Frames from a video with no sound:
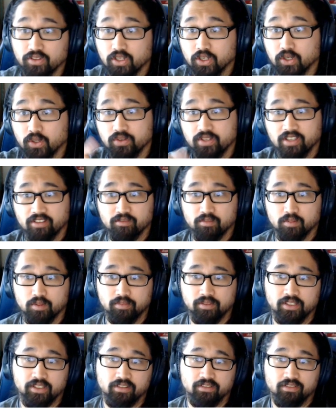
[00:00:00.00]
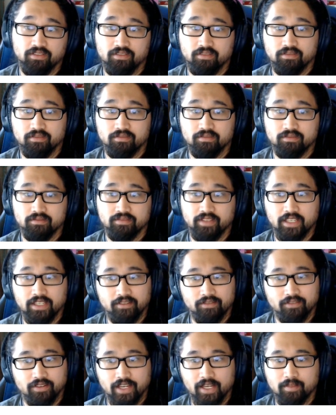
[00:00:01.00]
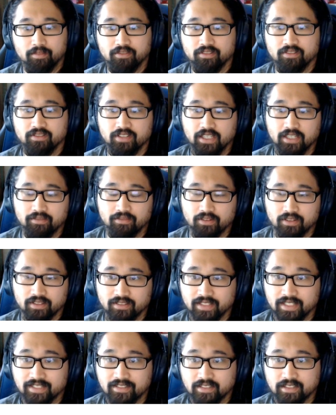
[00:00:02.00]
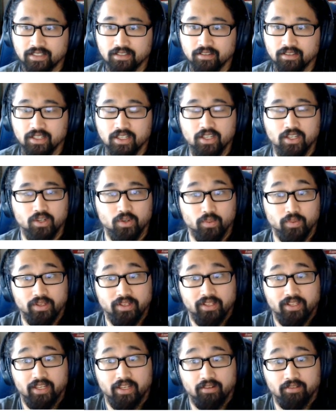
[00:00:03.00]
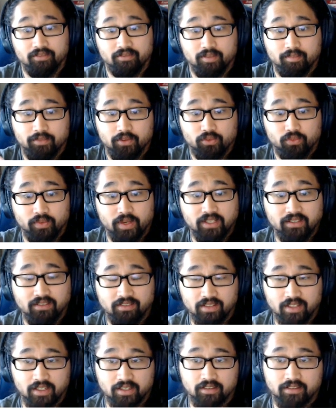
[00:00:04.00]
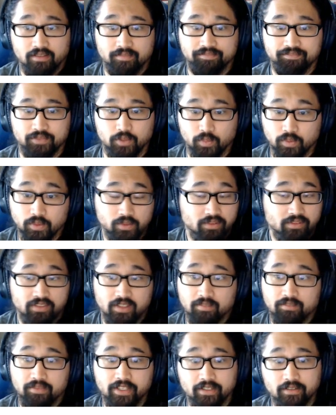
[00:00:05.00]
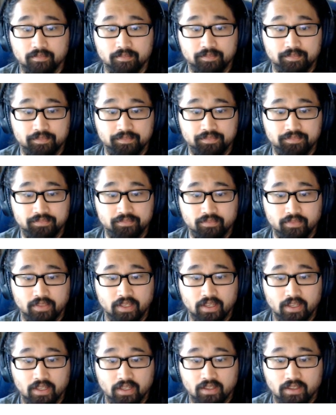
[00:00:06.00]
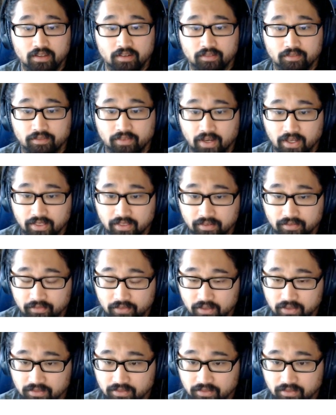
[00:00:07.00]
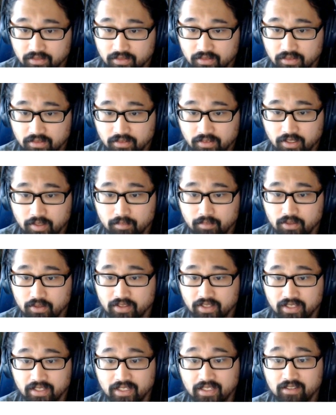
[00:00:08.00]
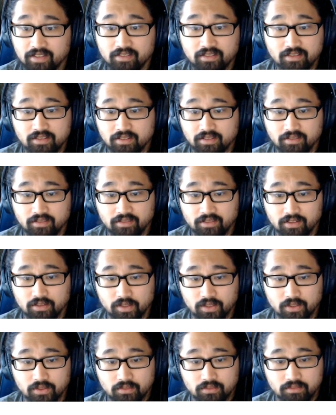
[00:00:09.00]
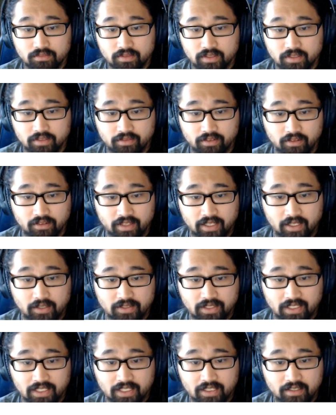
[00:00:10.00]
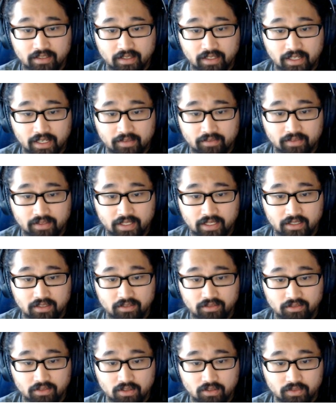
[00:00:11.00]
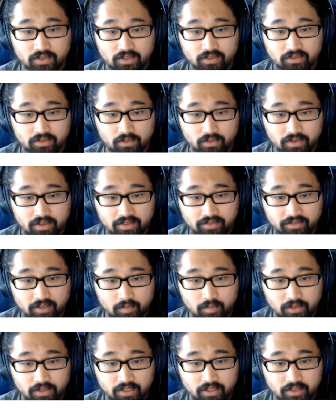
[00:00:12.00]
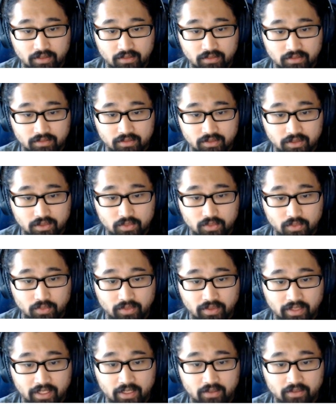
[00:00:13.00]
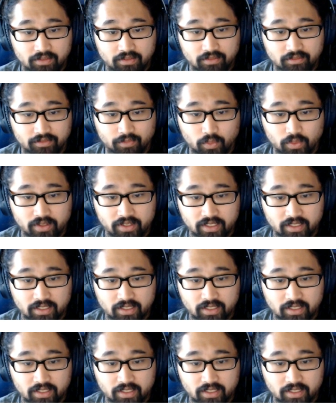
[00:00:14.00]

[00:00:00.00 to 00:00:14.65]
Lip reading: decimal place, A for absent, A for Atlantic, we're going to count from the right side. We're going to do the same thing. Find the first number that isn't 0 and start counting it and everything else over. So this number here, 2040.